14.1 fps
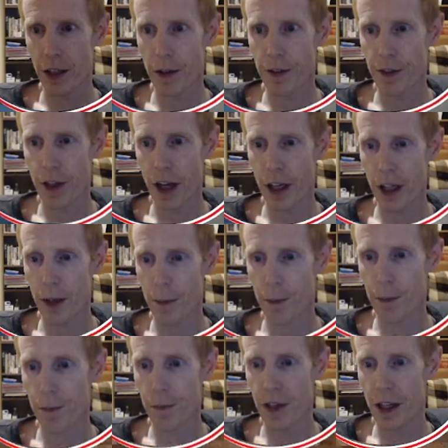We've got our
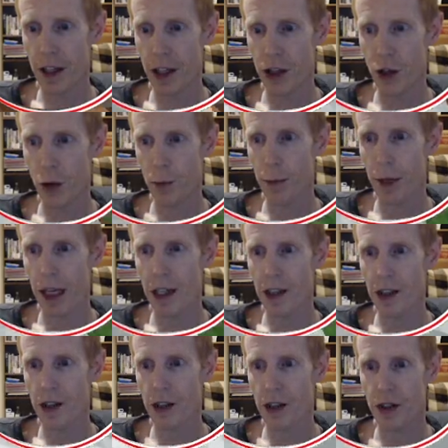initial
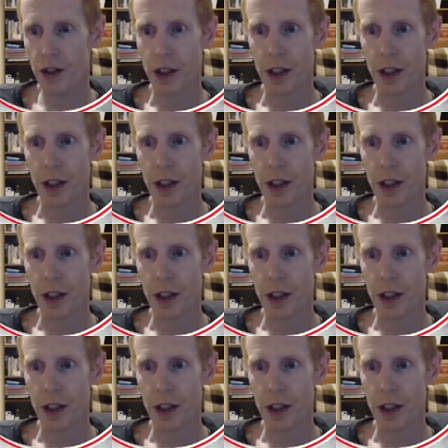base,